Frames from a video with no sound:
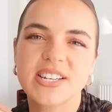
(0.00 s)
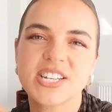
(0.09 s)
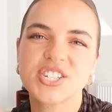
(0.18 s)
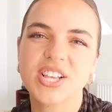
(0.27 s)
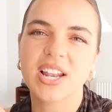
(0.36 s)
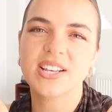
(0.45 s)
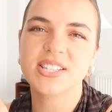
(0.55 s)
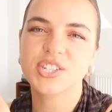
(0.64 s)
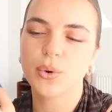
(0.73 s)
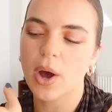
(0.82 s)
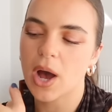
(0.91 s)
vintage sellers
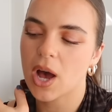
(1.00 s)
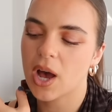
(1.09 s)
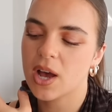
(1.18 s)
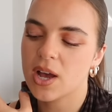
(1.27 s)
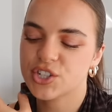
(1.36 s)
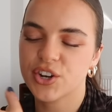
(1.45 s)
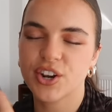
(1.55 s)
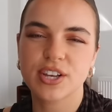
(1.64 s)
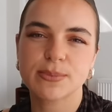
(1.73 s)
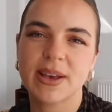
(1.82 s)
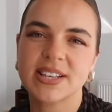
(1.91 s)
to her
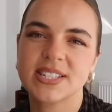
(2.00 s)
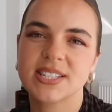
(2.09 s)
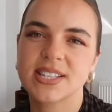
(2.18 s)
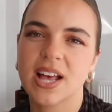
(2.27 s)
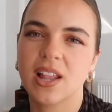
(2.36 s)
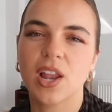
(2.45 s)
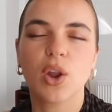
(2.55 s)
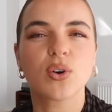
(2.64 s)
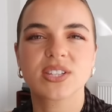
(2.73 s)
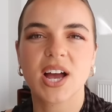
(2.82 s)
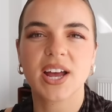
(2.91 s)
studio space to sell
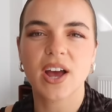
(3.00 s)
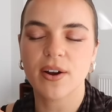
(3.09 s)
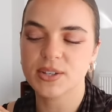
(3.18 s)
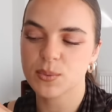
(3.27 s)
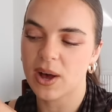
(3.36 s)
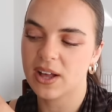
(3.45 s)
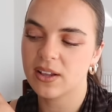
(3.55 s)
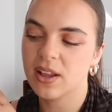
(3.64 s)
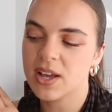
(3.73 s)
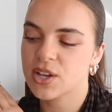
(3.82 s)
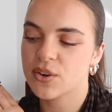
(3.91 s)
alongside her as
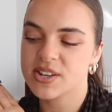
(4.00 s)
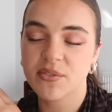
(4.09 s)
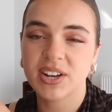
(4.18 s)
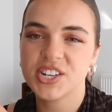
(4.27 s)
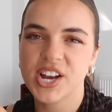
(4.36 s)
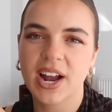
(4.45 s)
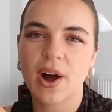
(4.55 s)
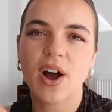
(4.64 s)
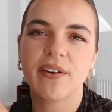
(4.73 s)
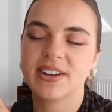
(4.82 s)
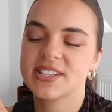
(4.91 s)
well. So definitely check
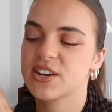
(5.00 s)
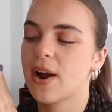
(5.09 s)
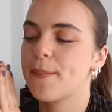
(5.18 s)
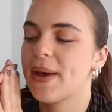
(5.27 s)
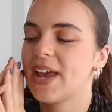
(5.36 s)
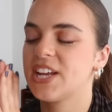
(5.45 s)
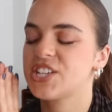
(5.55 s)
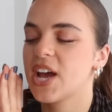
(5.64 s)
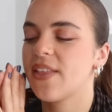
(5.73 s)
out her Instagram page.